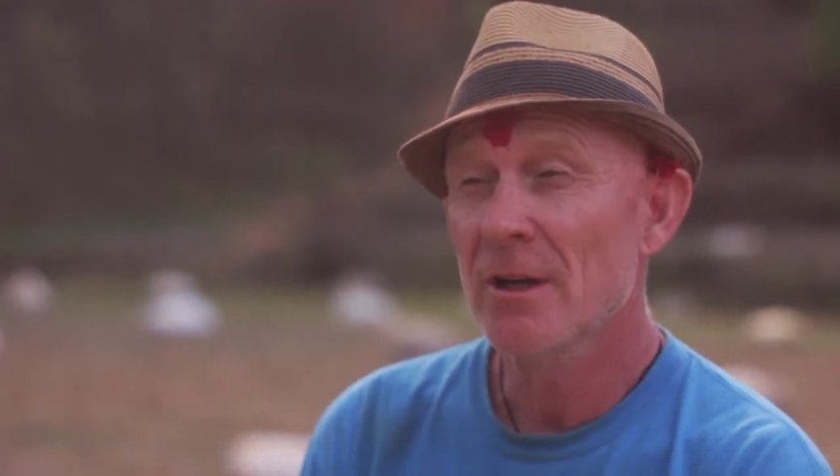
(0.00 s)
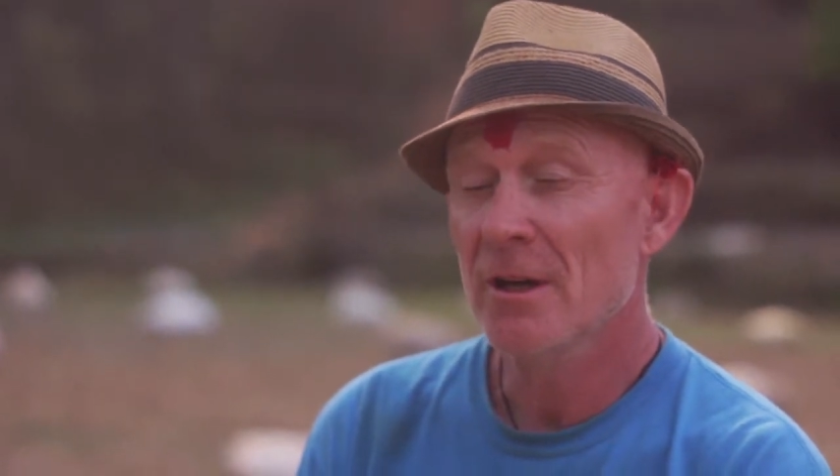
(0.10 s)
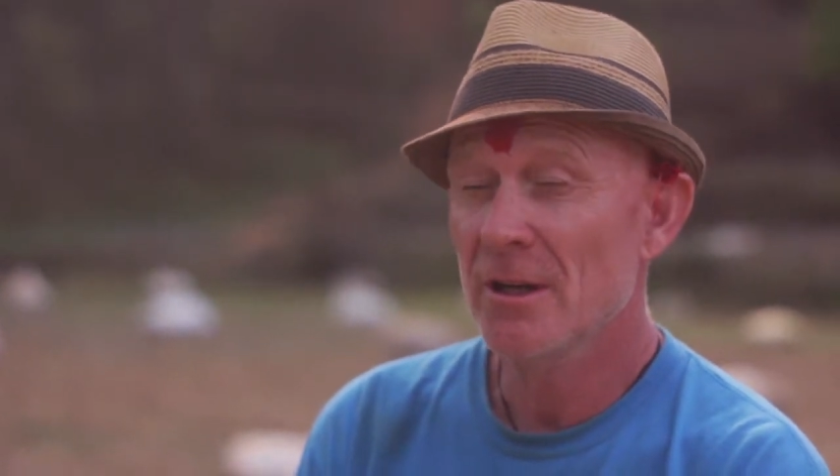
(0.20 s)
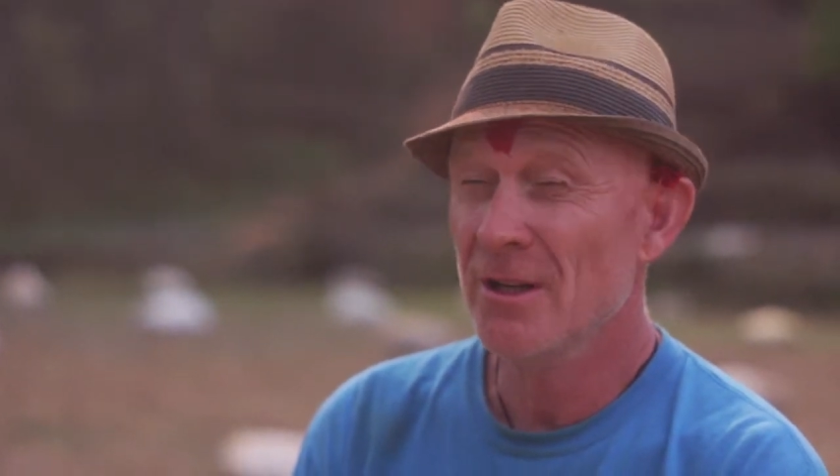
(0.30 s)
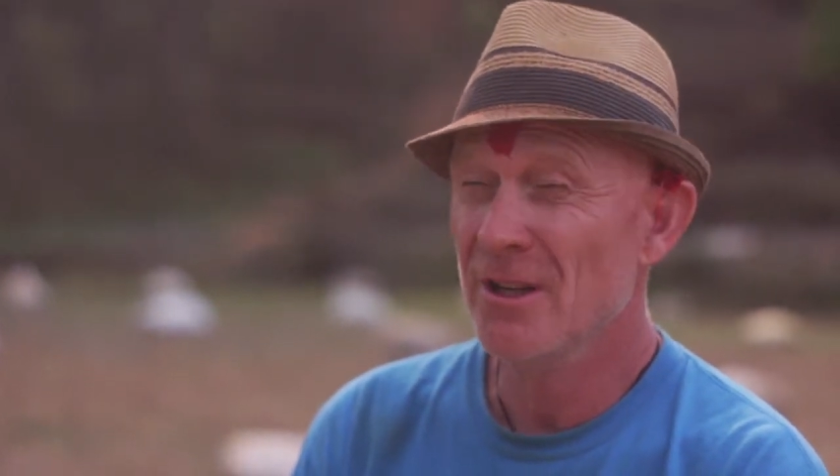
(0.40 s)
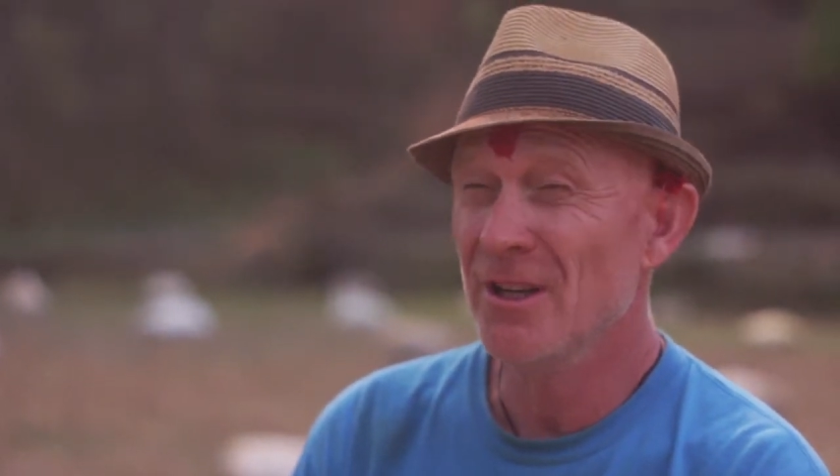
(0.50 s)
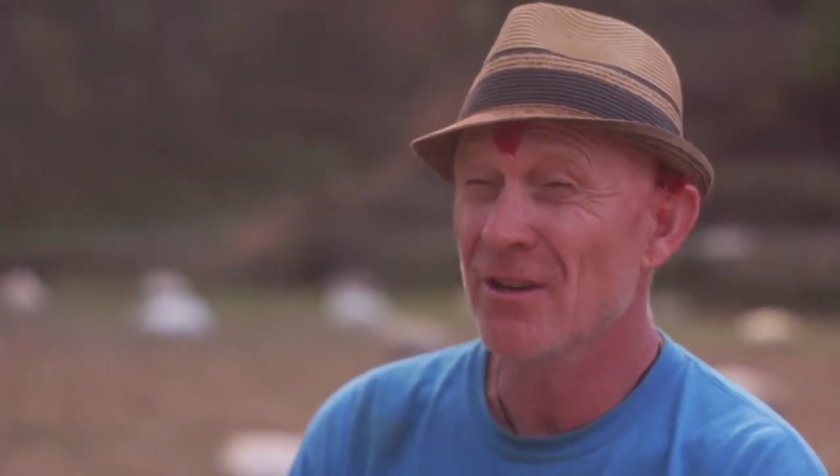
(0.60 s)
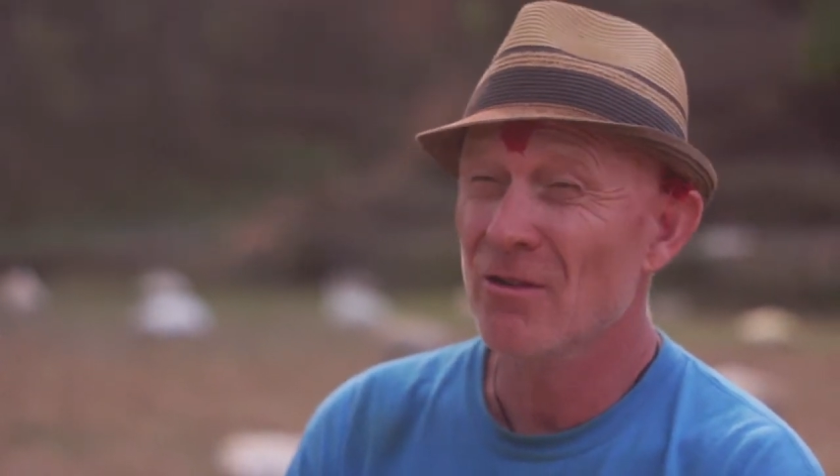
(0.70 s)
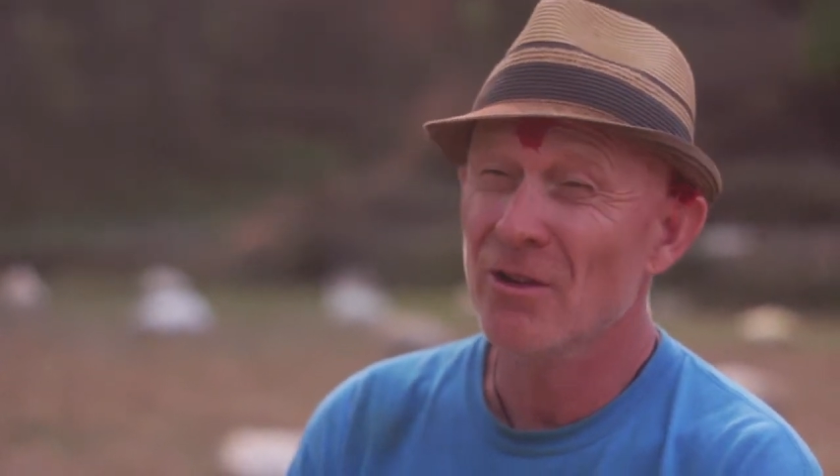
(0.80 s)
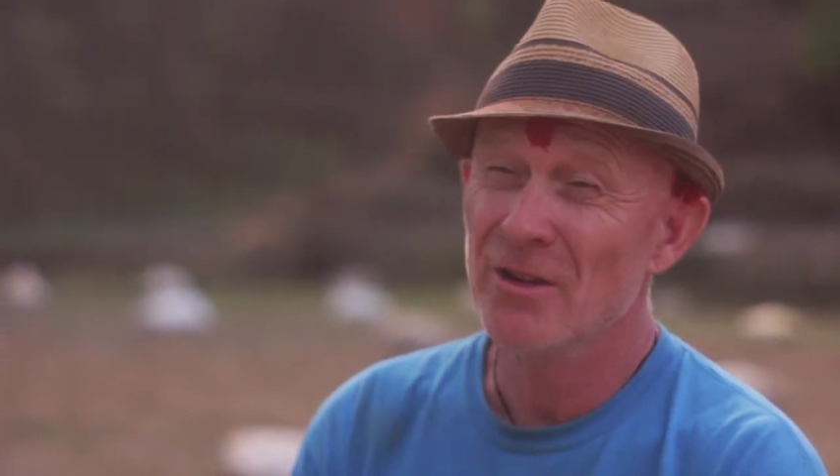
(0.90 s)
And a
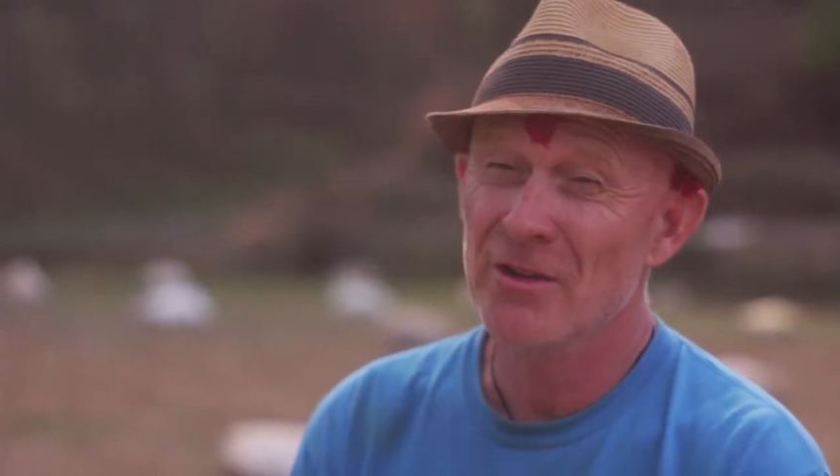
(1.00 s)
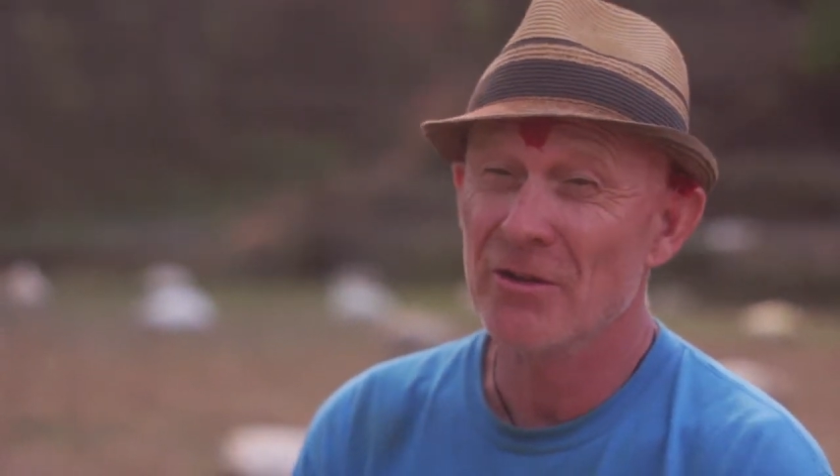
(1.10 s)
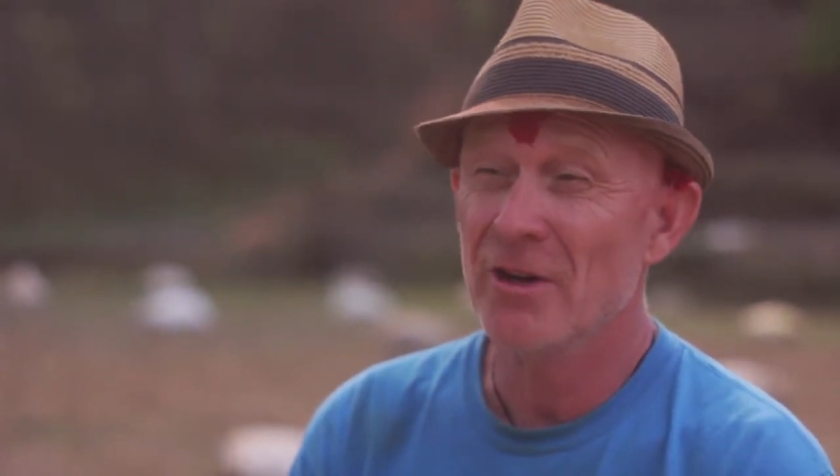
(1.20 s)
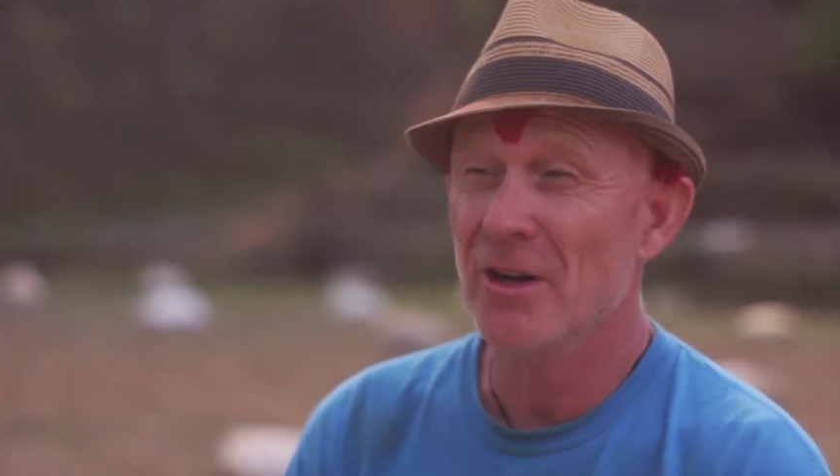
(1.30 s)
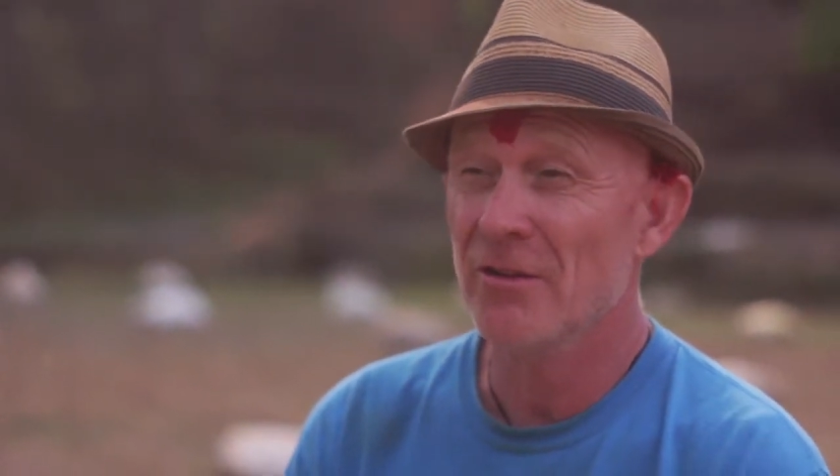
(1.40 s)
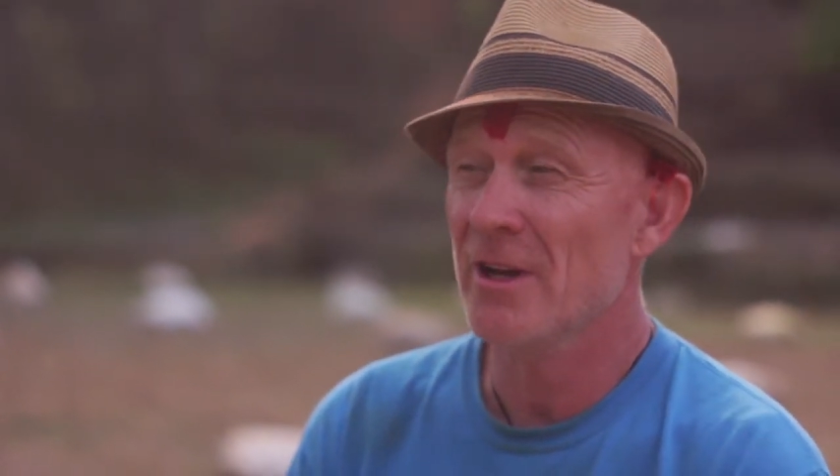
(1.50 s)
year on, these guys